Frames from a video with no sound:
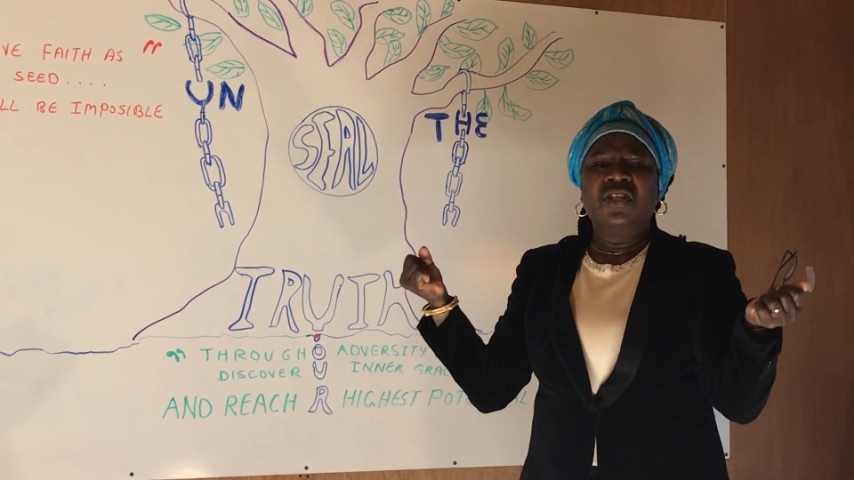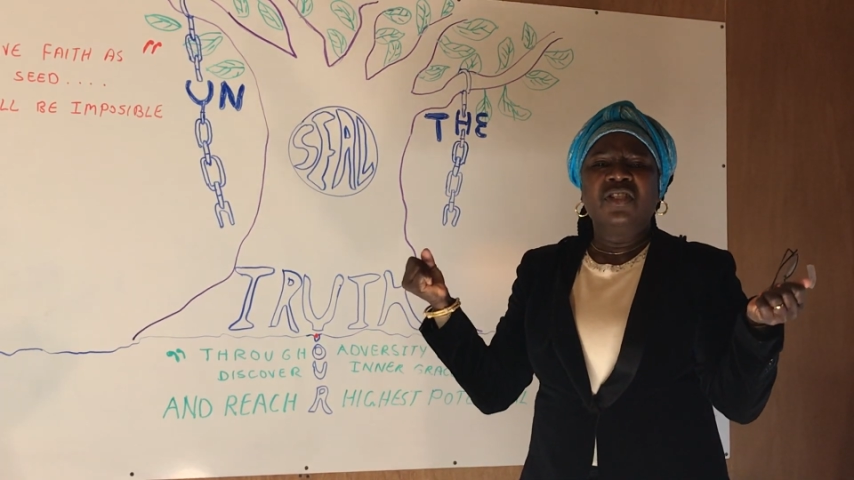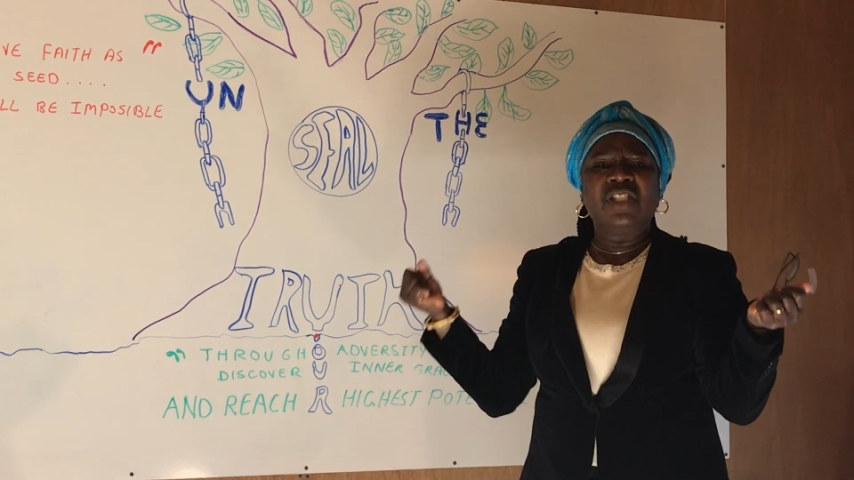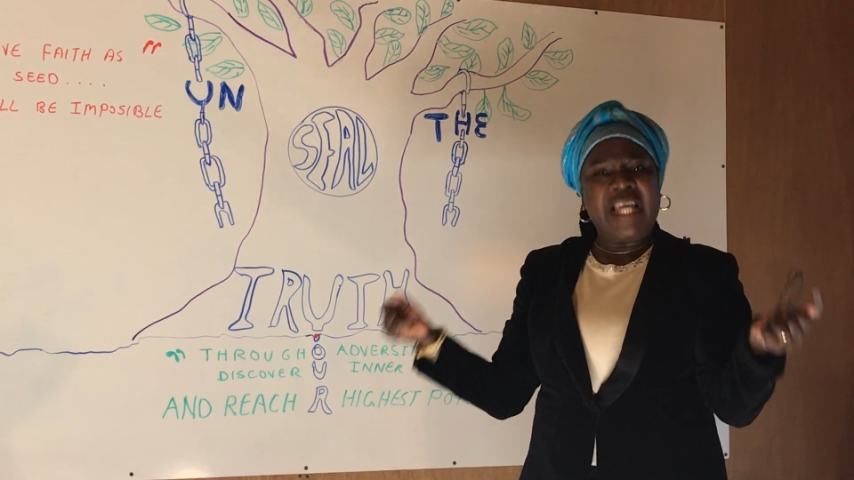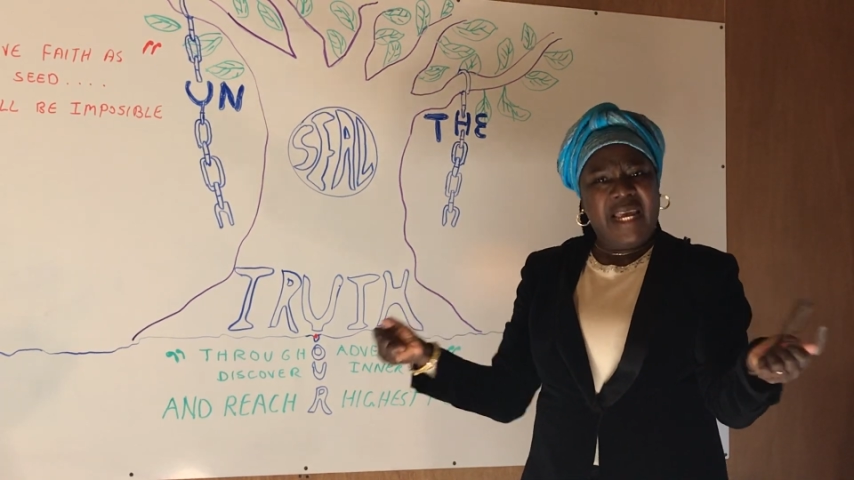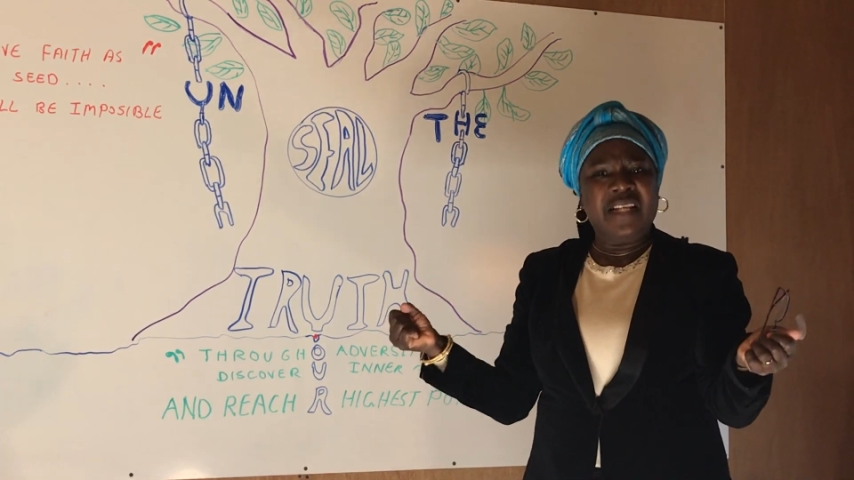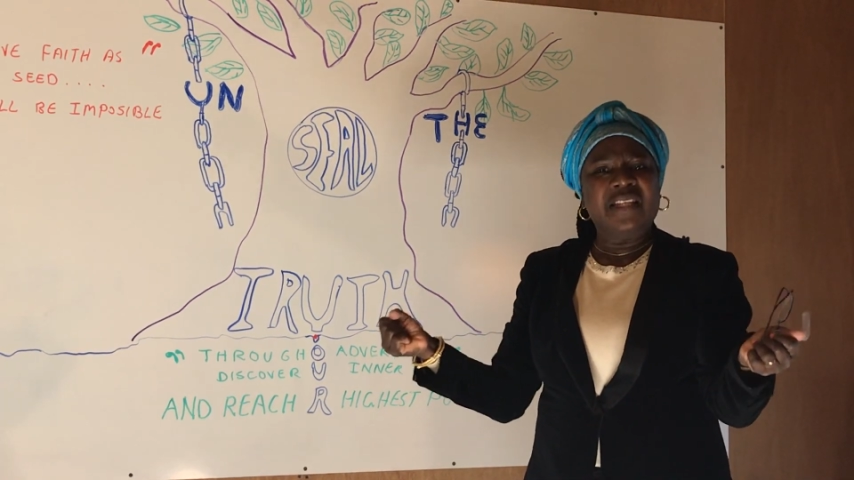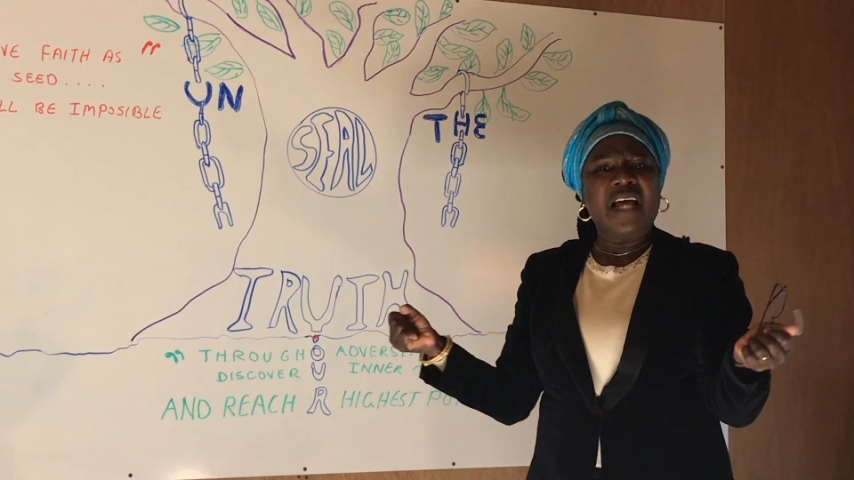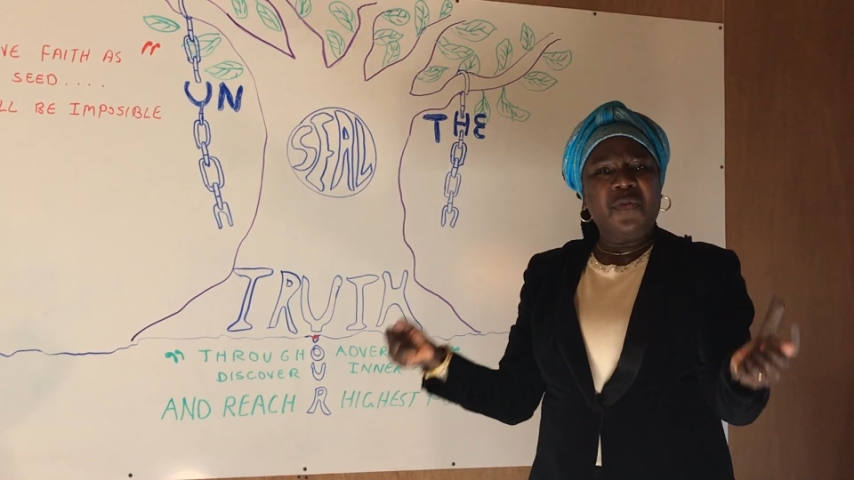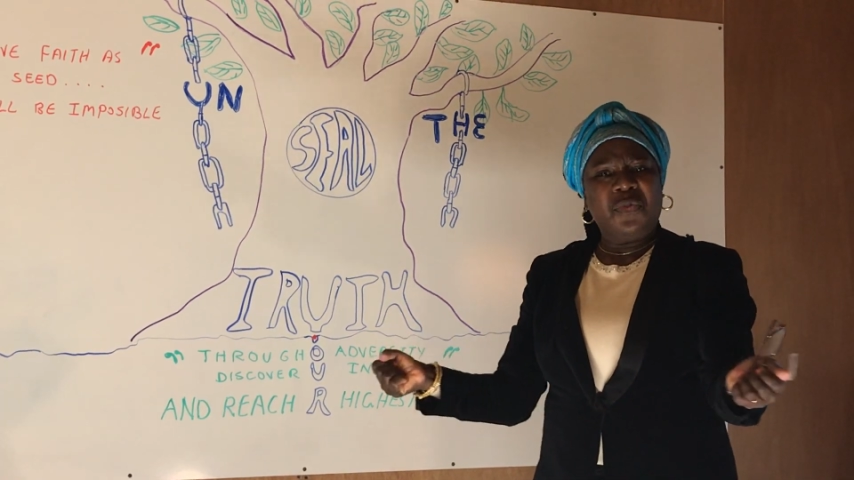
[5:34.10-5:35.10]
chain
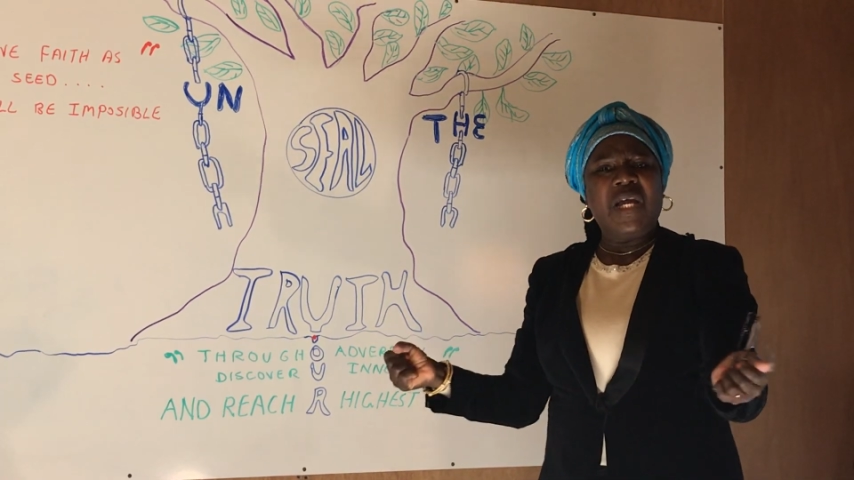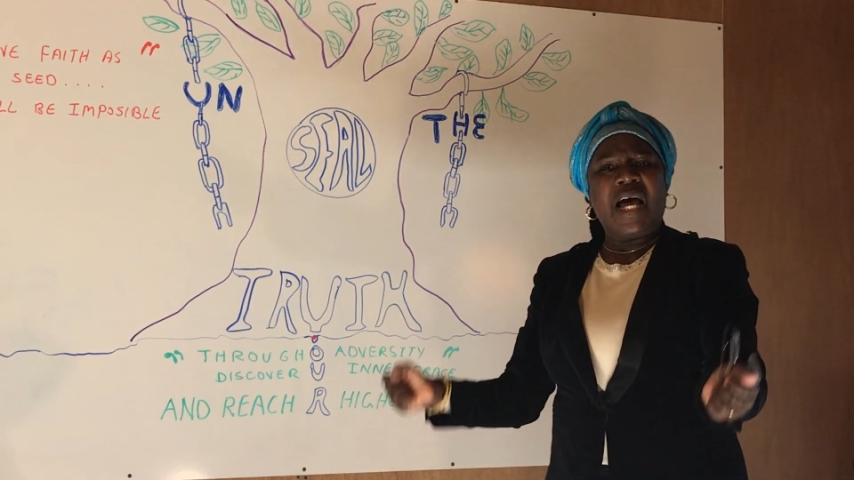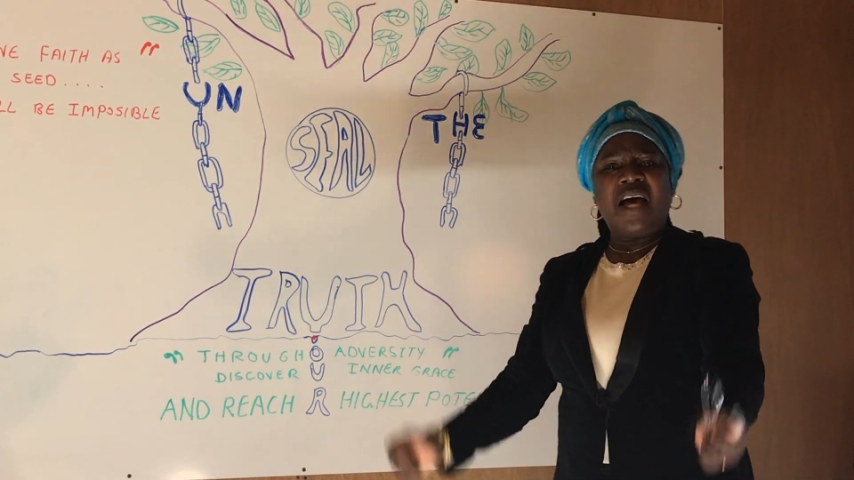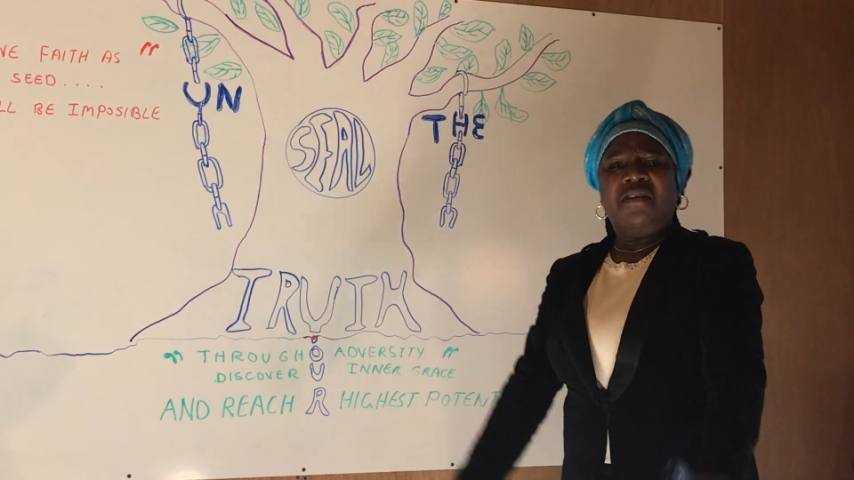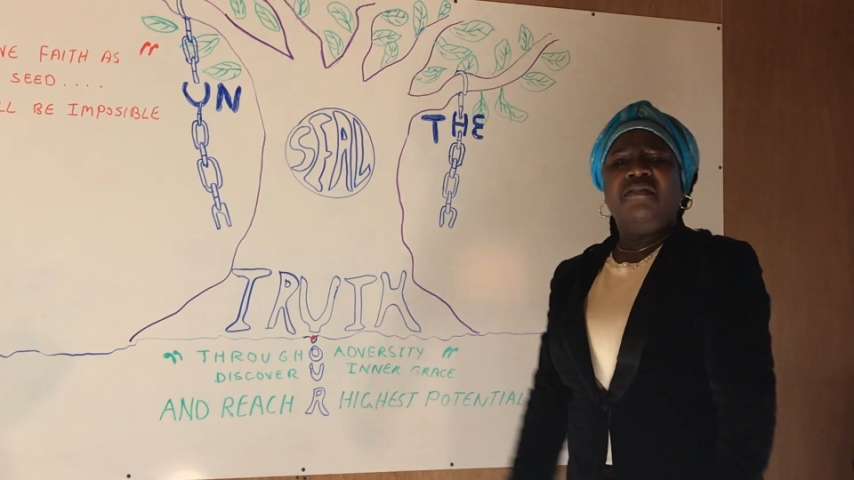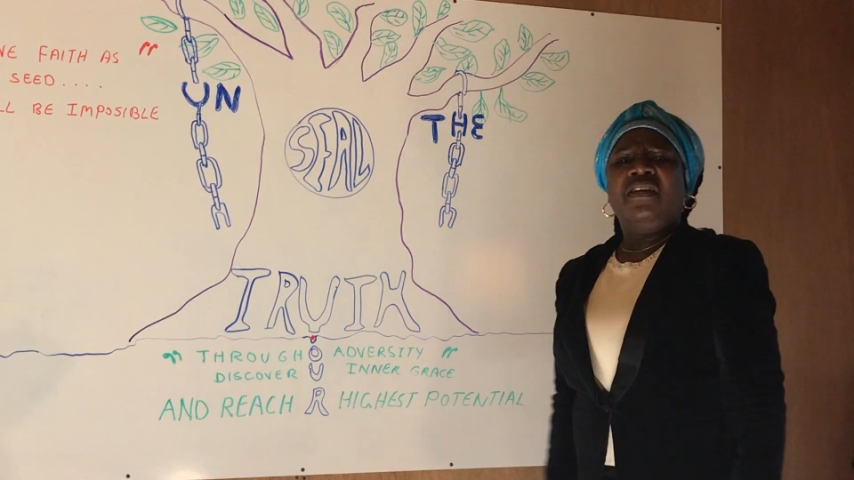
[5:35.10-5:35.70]
that we have